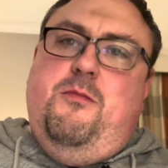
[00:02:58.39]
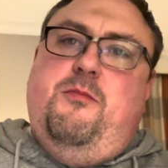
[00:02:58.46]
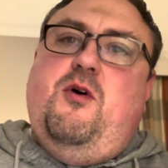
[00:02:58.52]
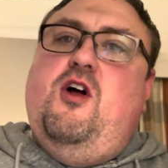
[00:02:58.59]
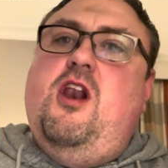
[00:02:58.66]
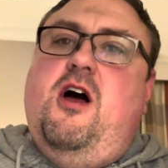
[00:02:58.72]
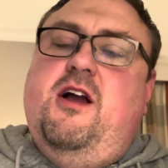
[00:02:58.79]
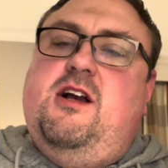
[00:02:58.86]

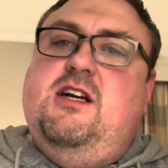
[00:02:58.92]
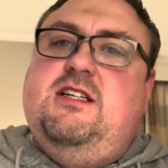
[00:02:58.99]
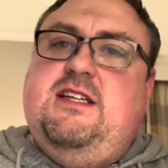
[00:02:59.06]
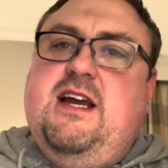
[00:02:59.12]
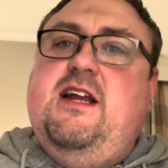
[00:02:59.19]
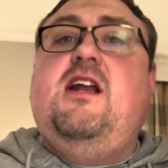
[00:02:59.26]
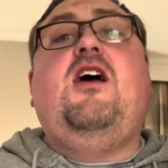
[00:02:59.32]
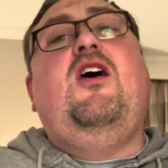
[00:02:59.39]
but like I
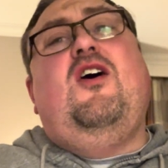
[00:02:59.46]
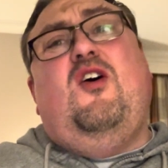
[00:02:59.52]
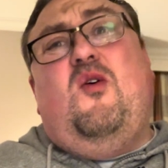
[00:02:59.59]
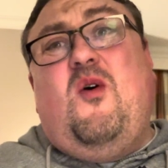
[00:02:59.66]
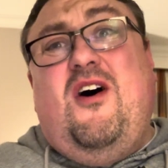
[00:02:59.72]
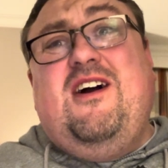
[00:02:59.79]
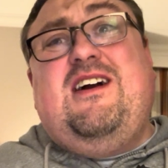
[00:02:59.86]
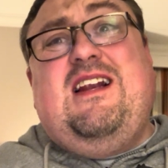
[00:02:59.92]
said,
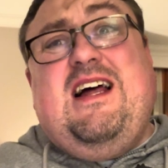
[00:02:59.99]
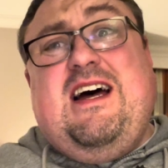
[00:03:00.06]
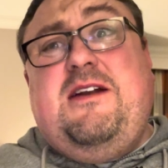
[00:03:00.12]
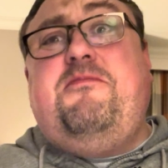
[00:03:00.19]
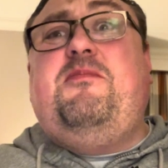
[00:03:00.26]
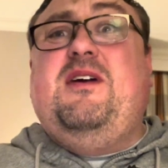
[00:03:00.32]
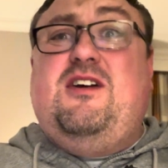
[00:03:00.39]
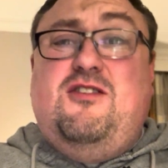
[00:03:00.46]
quite
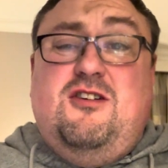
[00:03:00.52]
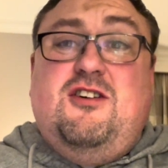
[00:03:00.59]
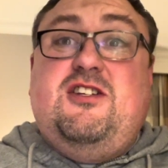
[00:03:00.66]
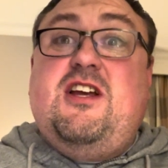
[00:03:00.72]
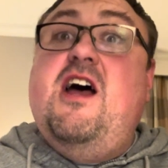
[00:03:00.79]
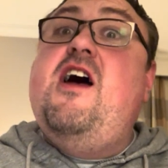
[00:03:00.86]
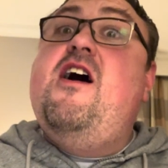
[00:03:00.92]
glad, because